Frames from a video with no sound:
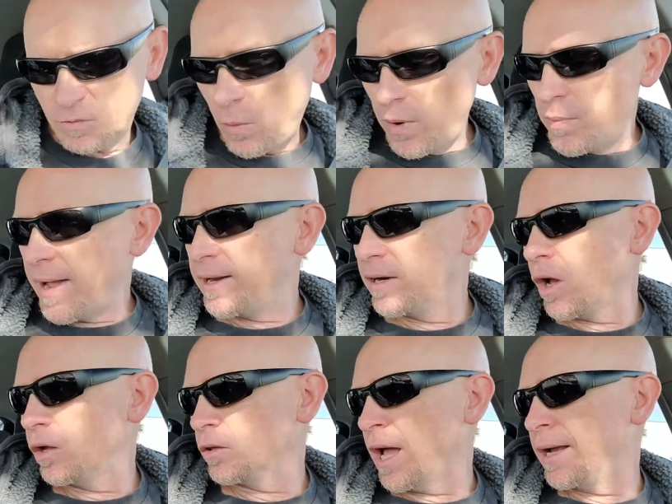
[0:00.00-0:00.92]
But we waited
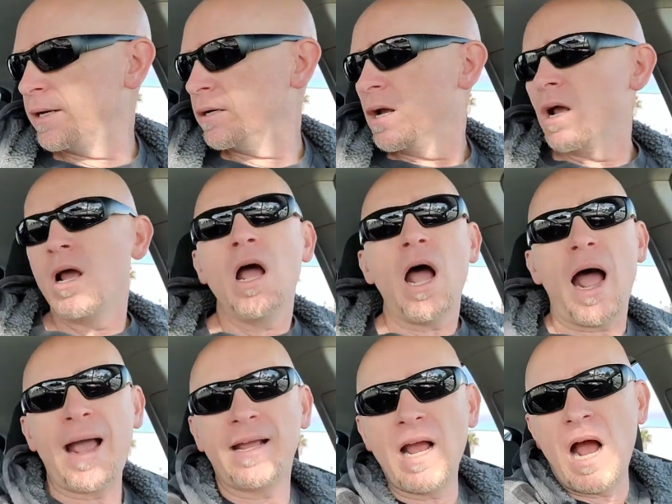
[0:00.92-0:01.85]
all night.
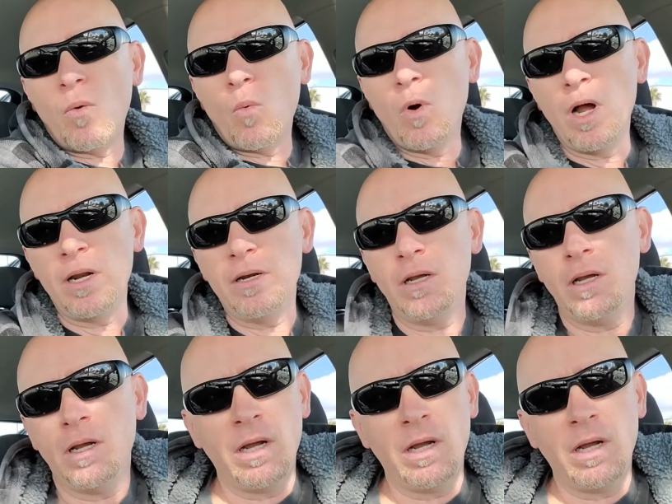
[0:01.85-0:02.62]
I got one,